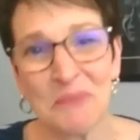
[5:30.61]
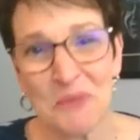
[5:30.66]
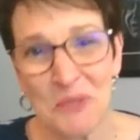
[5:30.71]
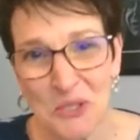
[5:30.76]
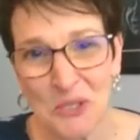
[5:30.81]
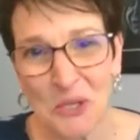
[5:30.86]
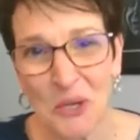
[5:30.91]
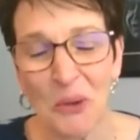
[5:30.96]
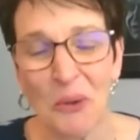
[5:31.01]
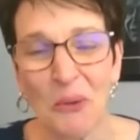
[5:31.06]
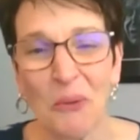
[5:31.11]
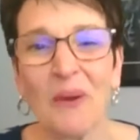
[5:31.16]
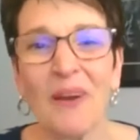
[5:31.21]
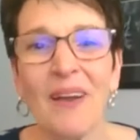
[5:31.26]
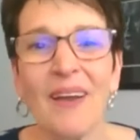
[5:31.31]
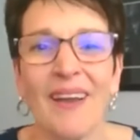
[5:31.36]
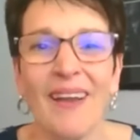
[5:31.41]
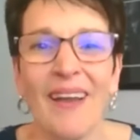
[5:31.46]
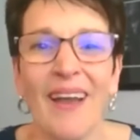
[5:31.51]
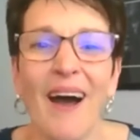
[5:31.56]
So
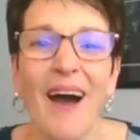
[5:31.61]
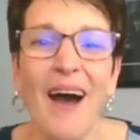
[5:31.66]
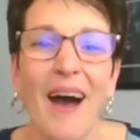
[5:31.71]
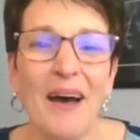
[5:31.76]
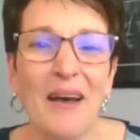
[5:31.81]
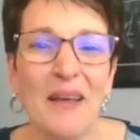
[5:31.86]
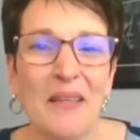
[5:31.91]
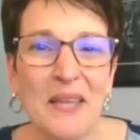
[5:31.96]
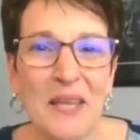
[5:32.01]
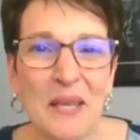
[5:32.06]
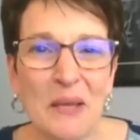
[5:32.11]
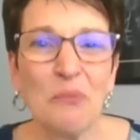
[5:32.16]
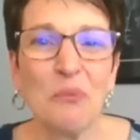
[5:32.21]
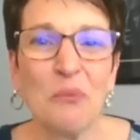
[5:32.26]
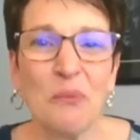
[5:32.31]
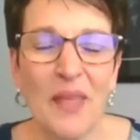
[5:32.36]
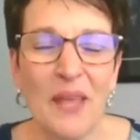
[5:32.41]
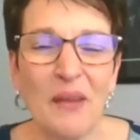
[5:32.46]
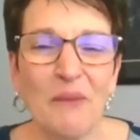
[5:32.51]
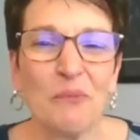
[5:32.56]

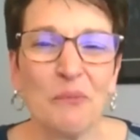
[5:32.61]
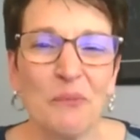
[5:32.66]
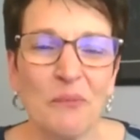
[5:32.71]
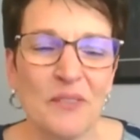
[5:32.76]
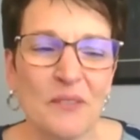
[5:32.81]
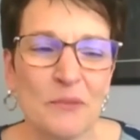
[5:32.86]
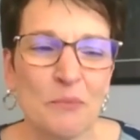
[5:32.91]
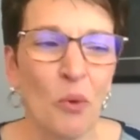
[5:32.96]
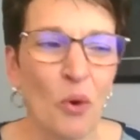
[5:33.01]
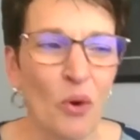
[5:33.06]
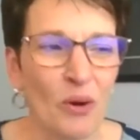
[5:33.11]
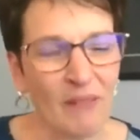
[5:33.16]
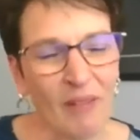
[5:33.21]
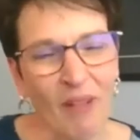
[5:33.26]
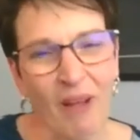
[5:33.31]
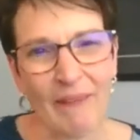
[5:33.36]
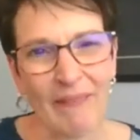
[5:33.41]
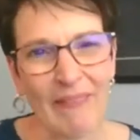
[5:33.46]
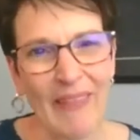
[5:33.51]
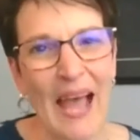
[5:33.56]
it's more
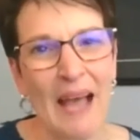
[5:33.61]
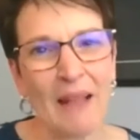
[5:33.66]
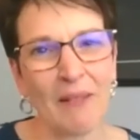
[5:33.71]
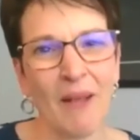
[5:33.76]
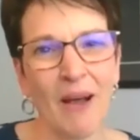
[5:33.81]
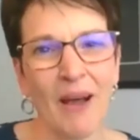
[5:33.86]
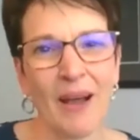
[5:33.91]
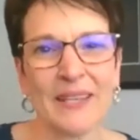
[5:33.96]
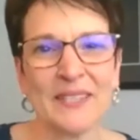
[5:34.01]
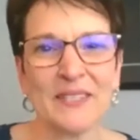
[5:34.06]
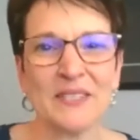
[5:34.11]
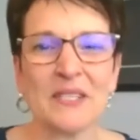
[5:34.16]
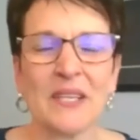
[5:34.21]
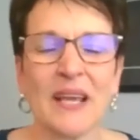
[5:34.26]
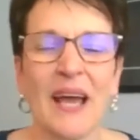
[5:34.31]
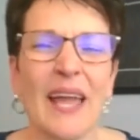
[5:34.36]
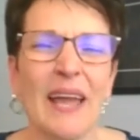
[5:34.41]
along that lines.